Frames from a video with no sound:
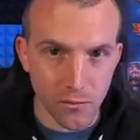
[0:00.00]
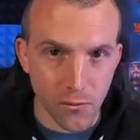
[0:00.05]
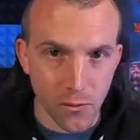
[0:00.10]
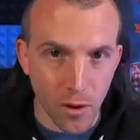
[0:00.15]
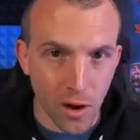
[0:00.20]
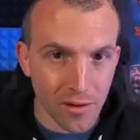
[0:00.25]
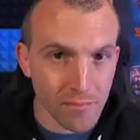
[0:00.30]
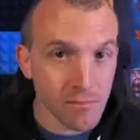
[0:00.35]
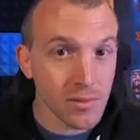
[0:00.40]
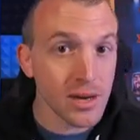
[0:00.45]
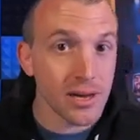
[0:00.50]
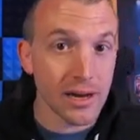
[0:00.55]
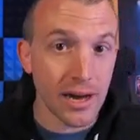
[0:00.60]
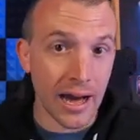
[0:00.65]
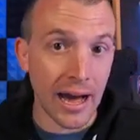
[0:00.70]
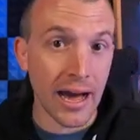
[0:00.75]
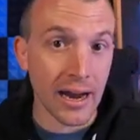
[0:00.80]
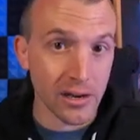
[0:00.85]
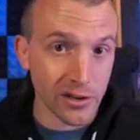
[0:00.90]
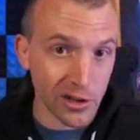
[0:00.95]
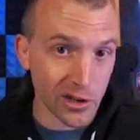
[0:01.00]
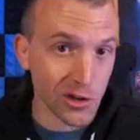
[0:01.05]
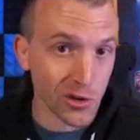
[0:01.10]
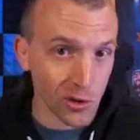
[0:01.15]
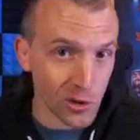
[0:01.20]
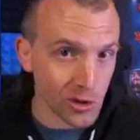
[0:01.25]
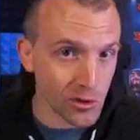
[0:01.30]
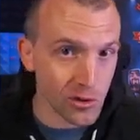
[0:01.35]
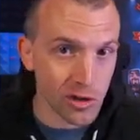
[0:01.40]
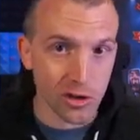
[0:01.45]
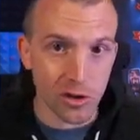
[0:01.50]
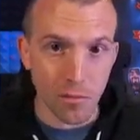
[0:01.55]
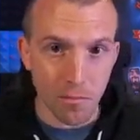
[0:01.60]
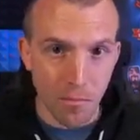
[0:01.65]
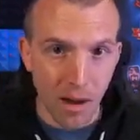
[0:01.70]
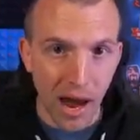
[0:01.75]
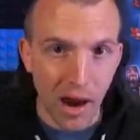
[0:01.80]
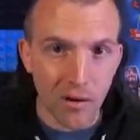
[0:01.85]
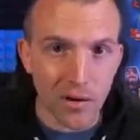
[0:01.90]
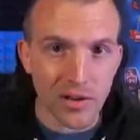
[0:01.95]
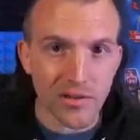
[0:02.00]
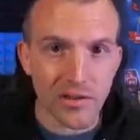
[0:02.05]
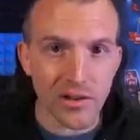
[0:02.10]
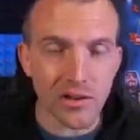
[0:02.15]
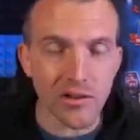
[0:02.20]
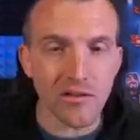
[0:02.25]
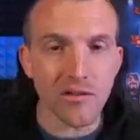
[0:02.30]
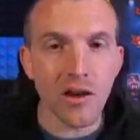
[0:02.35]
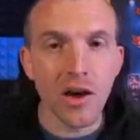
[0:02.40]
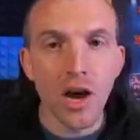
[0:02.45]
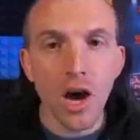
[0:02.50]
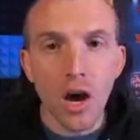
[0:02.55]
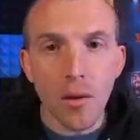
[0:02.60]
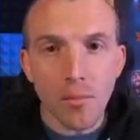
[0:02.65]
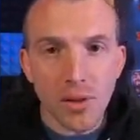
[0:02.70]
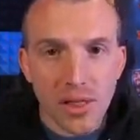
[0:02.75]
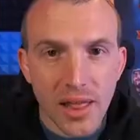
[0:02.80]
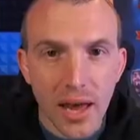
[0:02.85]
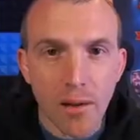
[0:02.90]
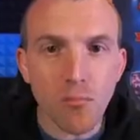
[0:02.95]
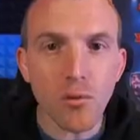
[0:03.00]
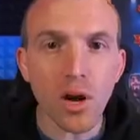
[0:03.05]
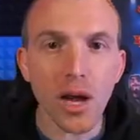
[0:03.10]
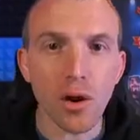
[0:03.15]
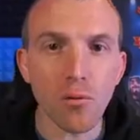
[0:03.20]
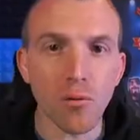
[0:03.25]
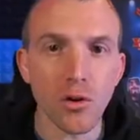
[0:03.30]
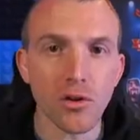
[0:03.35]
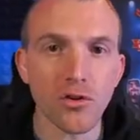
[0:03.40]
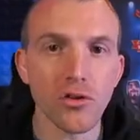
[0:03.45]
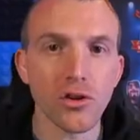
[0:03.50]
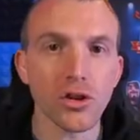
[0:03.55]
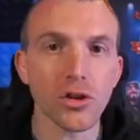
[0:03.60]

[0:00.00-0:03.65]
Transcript: from and show you the comparisons, but then what I want to